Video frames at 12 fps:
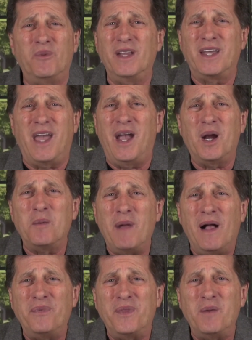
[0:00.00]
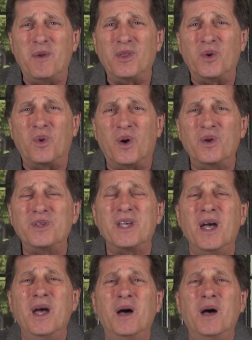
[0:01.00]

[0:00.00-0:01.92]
really care about them, other words,